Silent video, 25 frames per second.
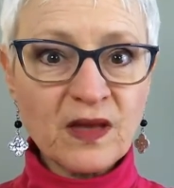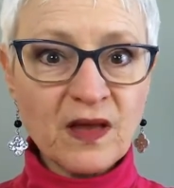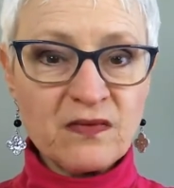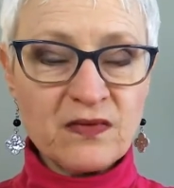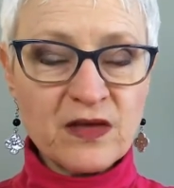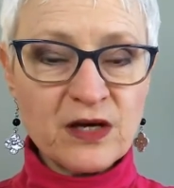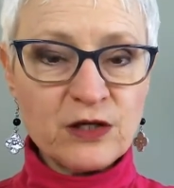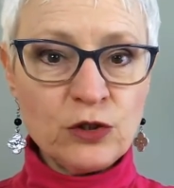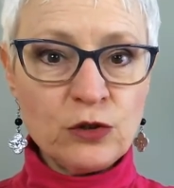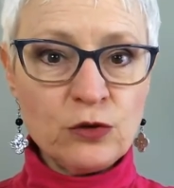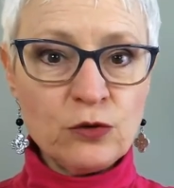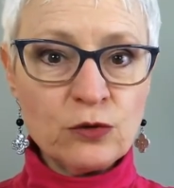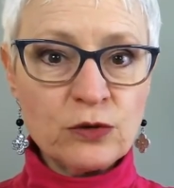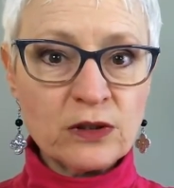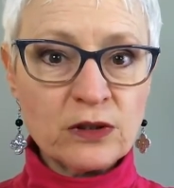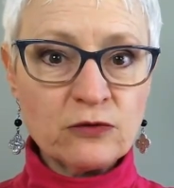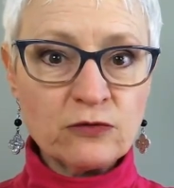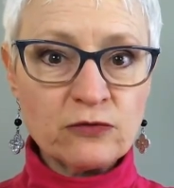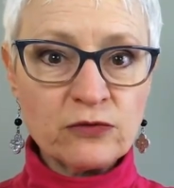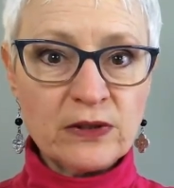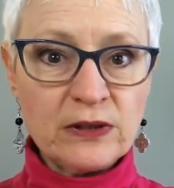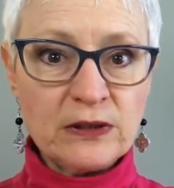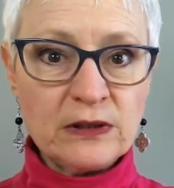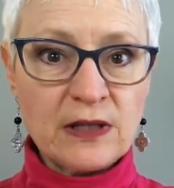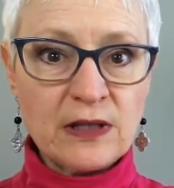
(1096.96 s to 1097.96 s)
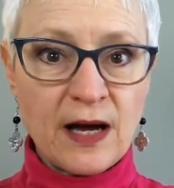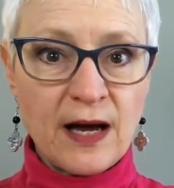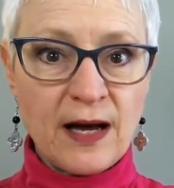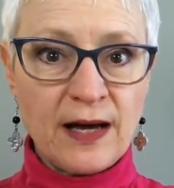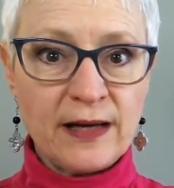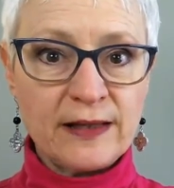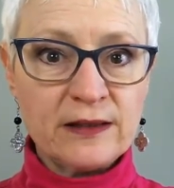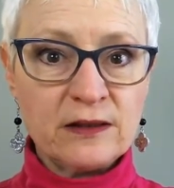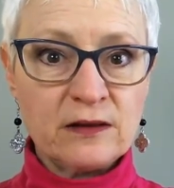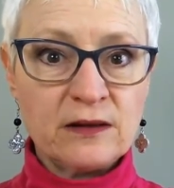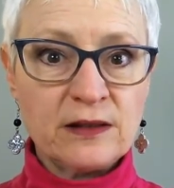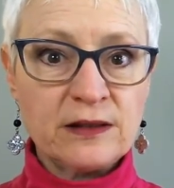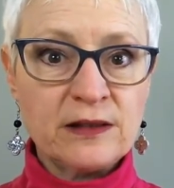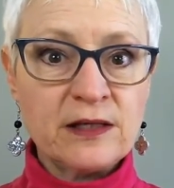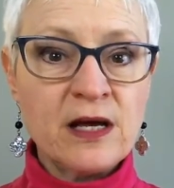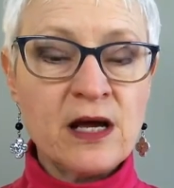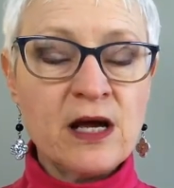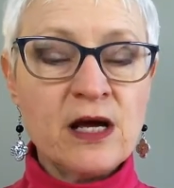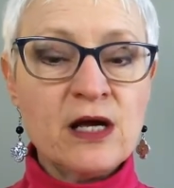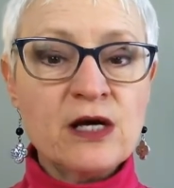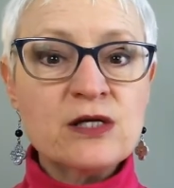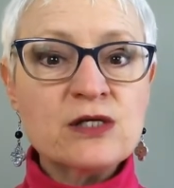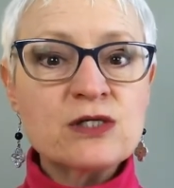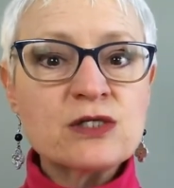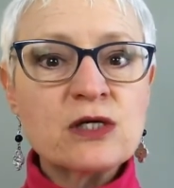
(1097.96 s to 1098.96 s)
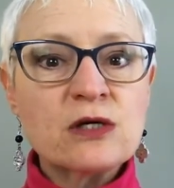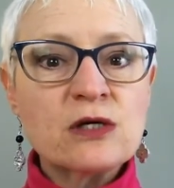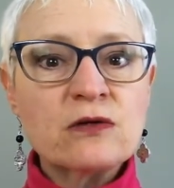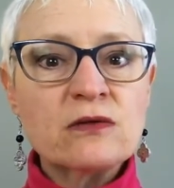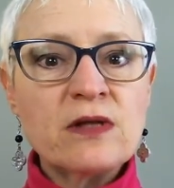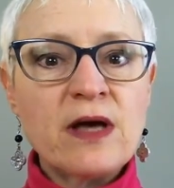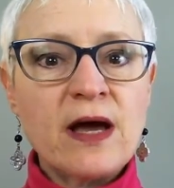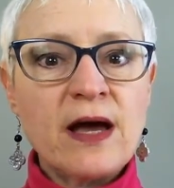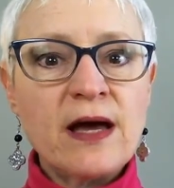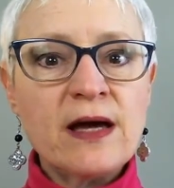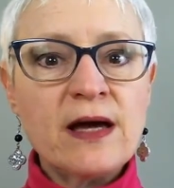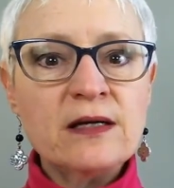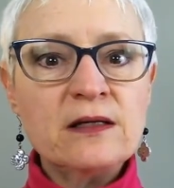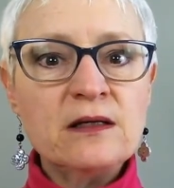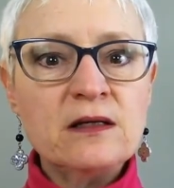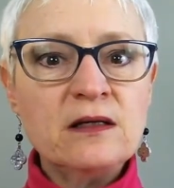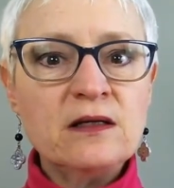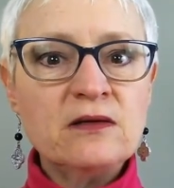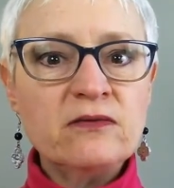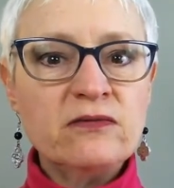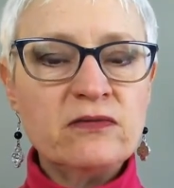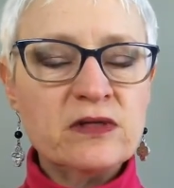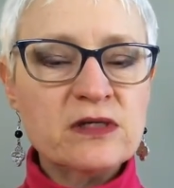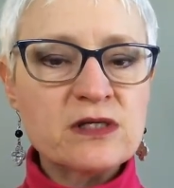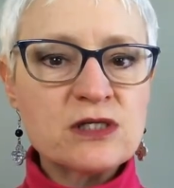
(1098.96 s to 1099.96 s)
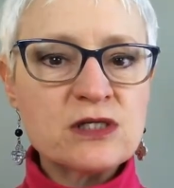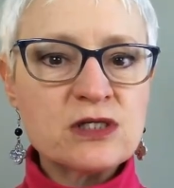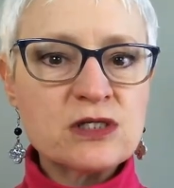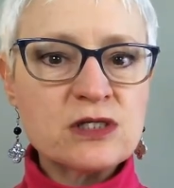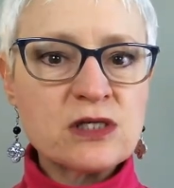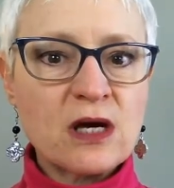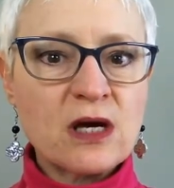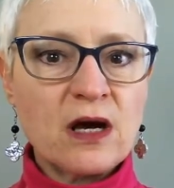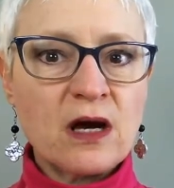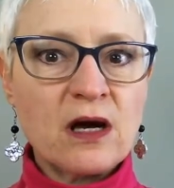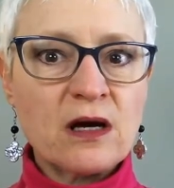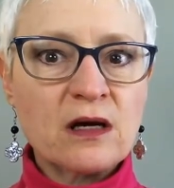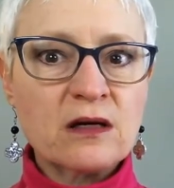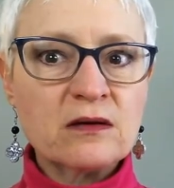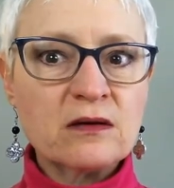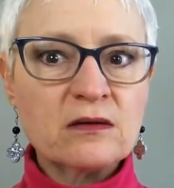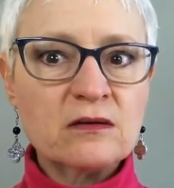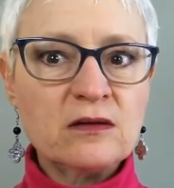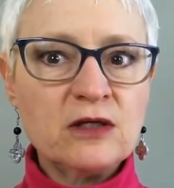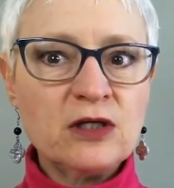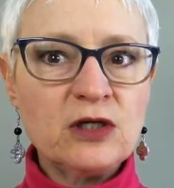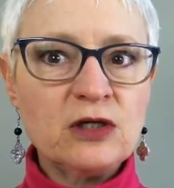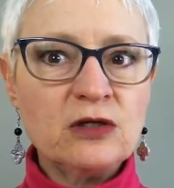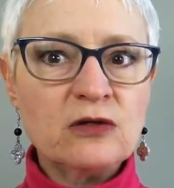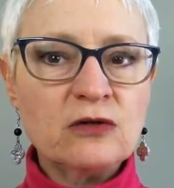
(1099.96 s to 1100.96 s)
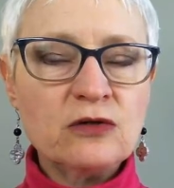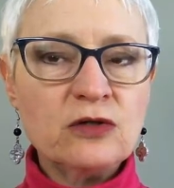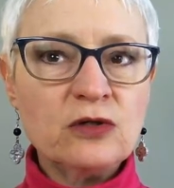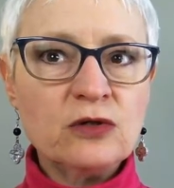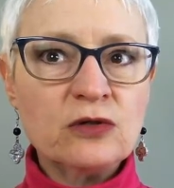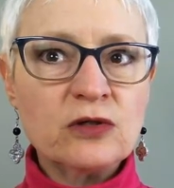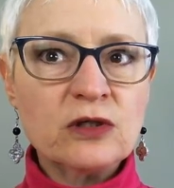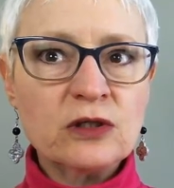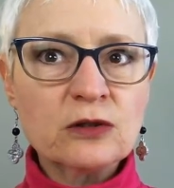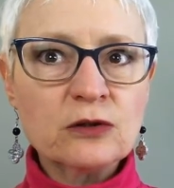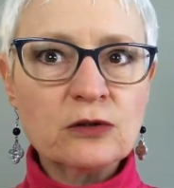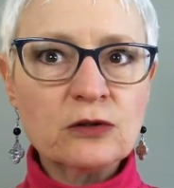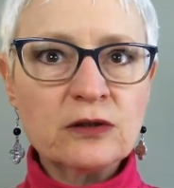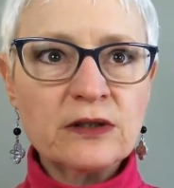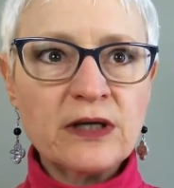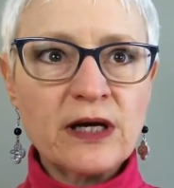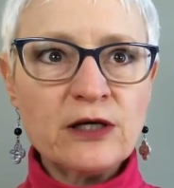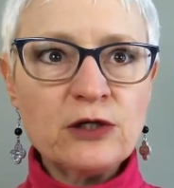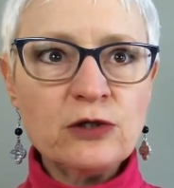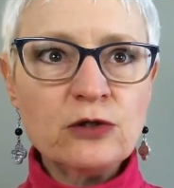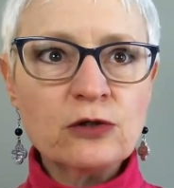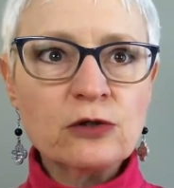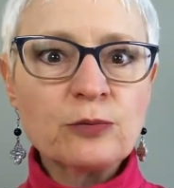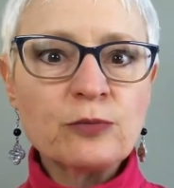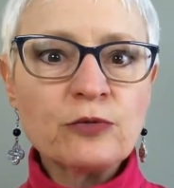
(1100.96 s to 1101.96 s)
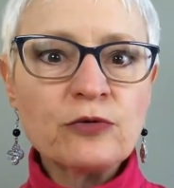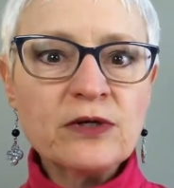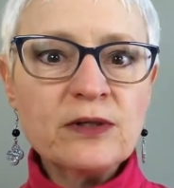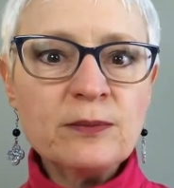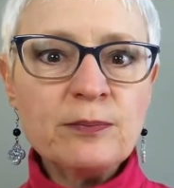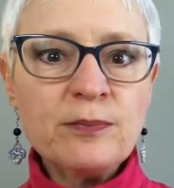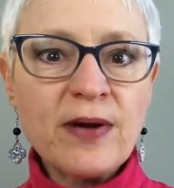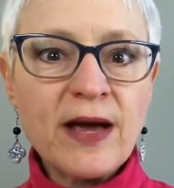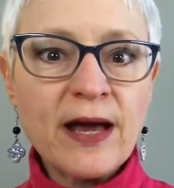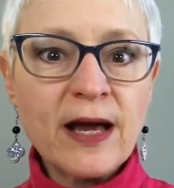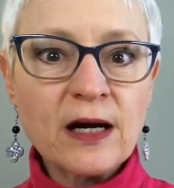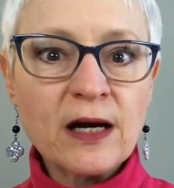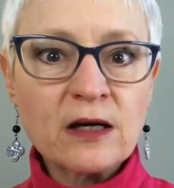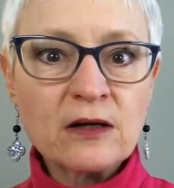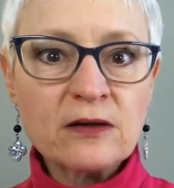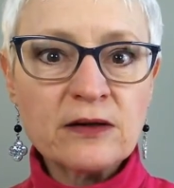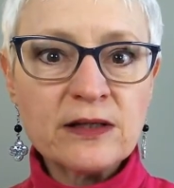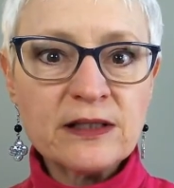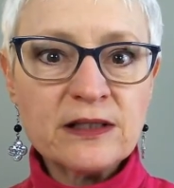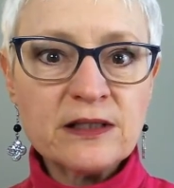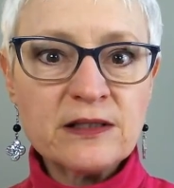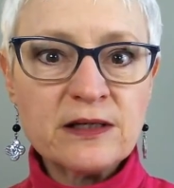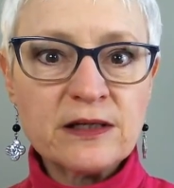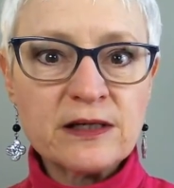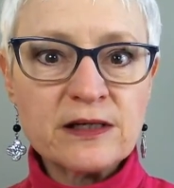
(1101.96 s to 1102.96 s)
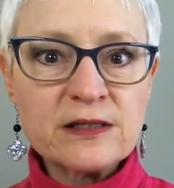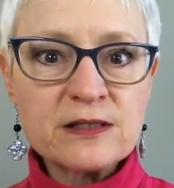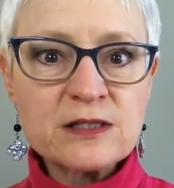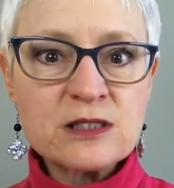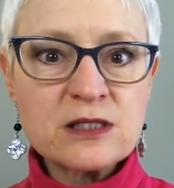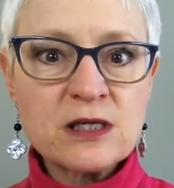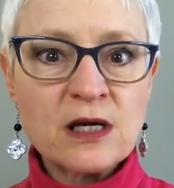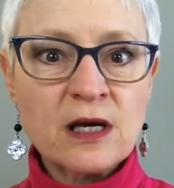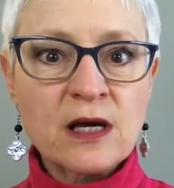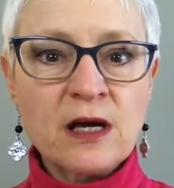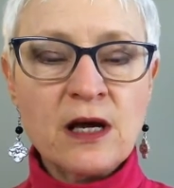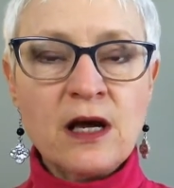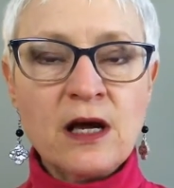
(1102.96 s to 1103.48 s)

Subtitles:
that you can rely on, so that if this, you can look at your preparedness.